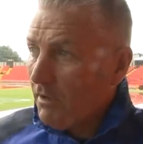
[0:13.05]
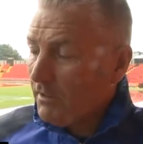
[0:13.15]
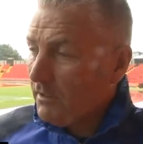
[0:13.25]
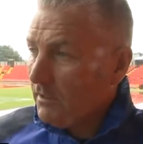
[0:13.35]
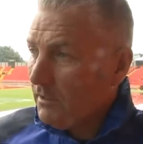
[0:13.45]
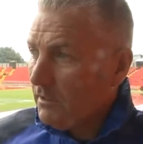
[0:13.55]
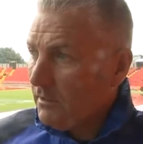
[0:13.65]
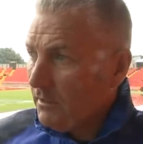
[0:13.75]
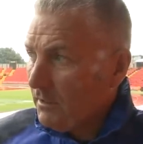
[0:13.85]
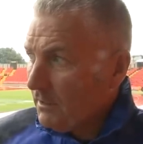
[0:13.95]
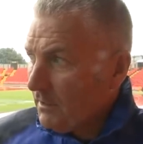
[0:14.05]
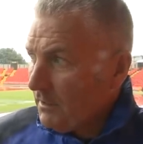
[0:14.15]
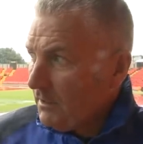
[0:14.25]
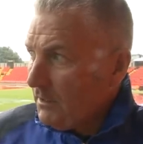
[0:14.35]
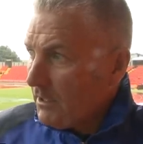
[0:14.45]
I think you
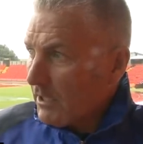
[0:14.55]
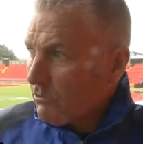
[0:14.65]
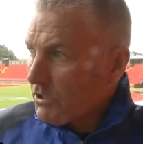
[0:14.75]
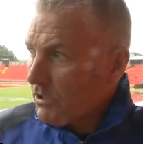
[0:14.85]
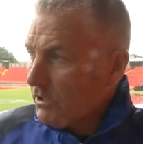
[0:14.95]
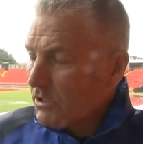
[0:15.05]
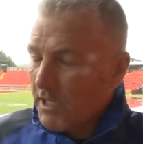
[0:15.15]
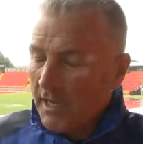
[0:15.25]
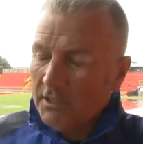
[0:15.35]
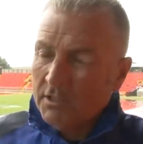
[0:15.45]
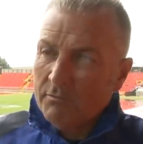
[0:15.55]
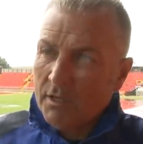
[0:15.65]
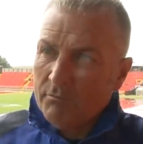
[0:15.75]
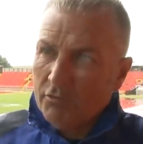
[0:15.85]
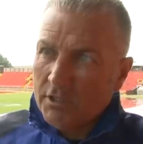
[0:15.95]
get to a certain stage
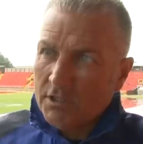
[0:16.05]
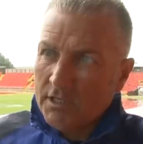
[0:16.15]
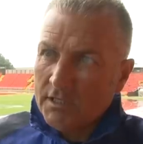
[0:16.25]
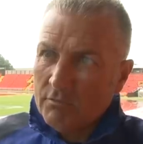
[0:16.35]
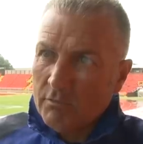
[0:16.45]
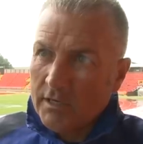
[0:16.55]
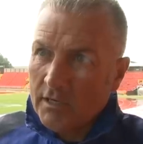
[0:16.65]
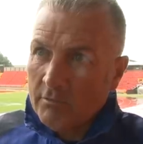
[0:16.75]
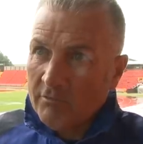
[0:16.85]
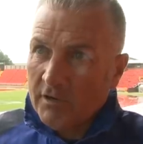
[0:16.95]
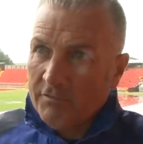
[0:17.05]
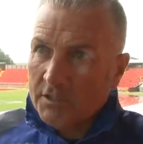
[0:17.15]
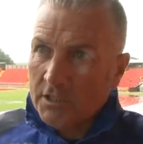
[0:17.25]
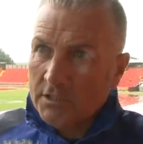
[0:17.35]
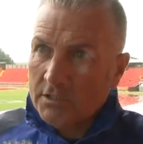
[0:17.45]
in pre-season where you're ready for
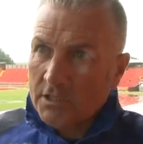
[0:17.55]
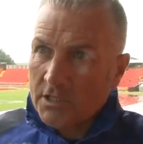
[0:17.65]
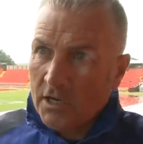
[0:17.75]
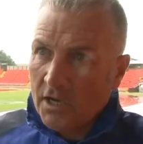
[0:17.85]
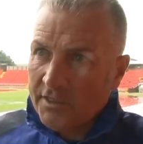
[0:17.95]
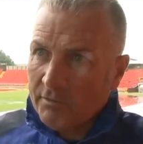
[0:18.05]
the season to start.